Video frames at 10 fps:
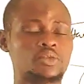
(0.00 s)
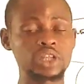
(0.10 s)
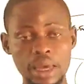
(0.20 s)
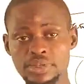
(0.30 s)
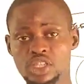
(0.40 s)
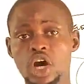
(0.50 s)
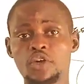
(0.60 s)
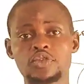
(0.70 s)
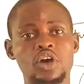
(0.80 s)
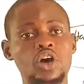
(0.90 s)
with
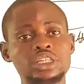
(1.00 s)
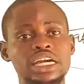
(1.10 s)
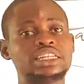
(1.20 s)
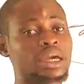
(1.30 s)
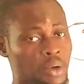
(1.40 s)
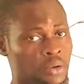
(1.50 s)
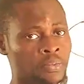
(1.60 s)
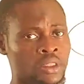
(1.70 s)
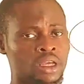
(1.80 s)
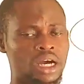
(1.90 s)
themselves or their
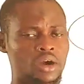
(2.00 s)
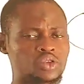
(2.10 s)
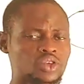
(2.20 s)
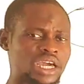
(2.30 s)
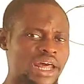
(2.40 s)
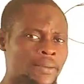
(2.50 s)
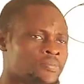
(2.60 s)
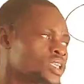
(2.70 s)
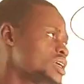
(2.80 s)
neighbor altogether.